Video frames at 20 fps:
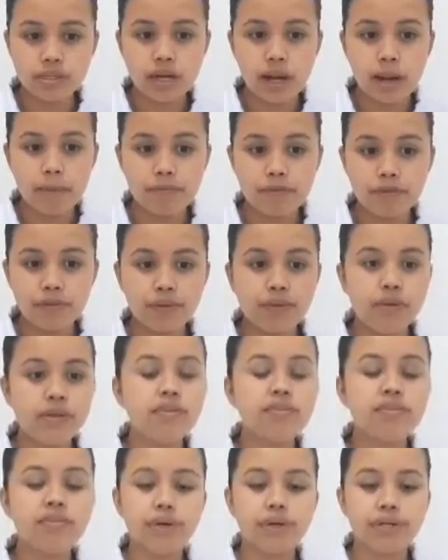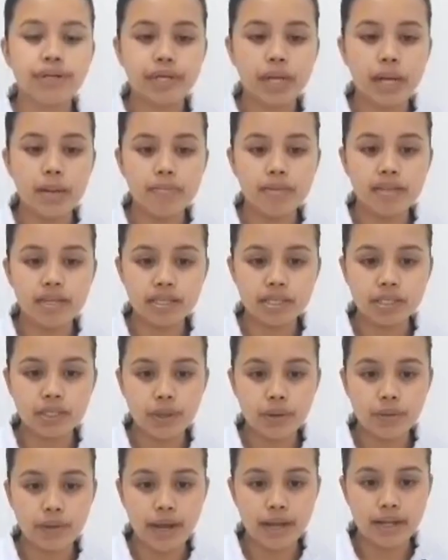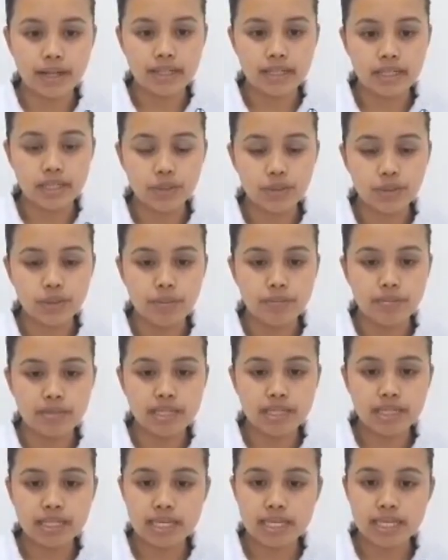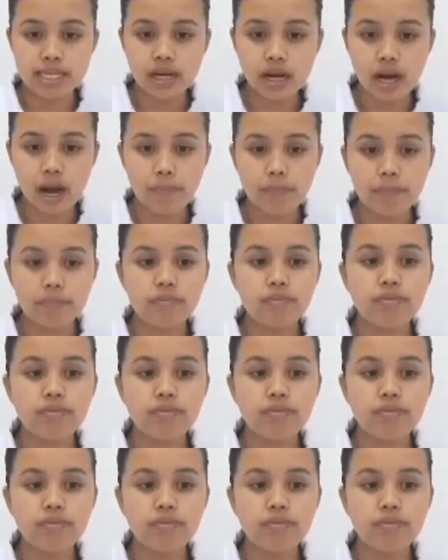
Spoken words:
capsules, or tablets directly into the medicine cup.